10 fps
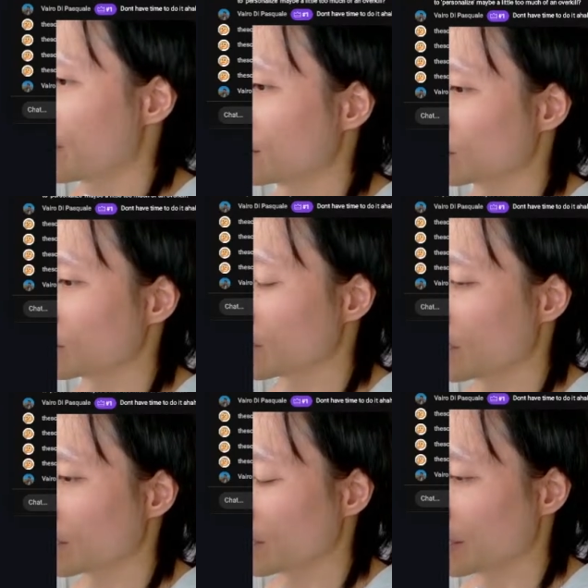so we
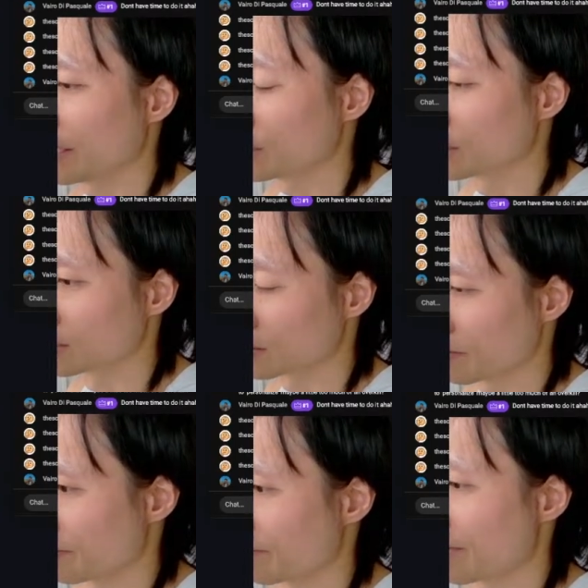got agents,
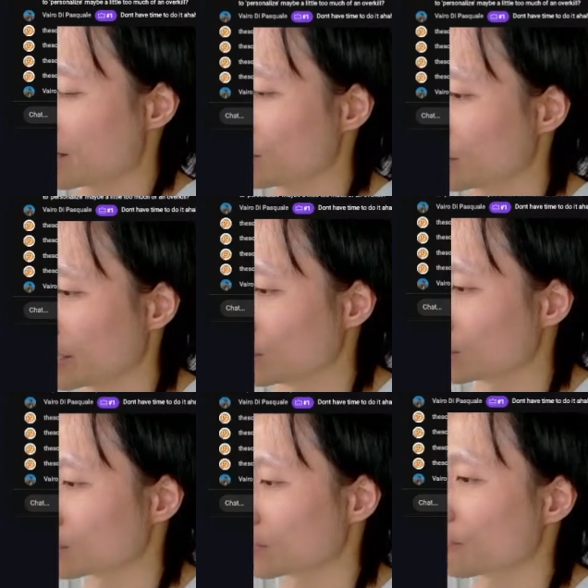manage
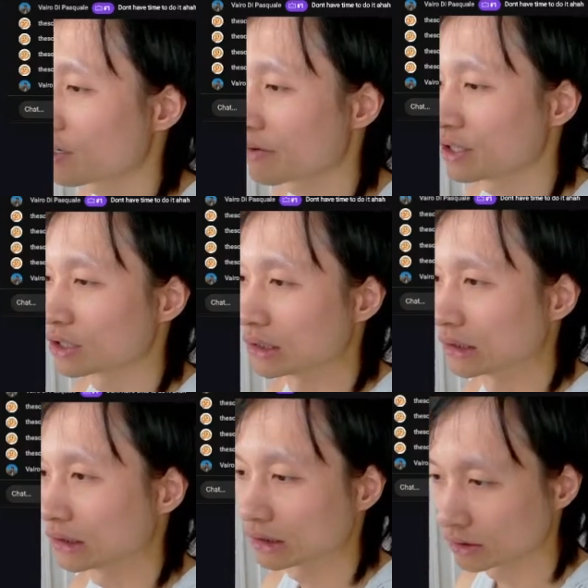agent
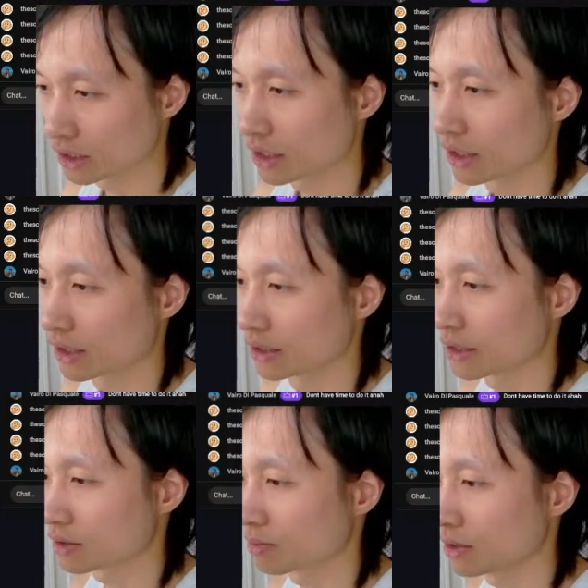configurations. Okay,
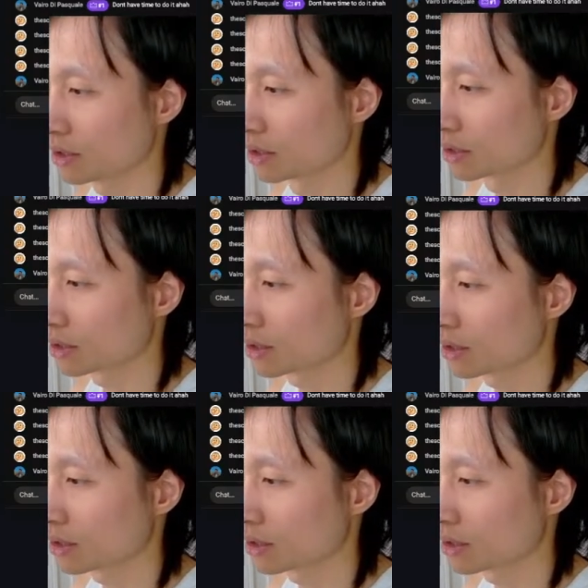yes, please.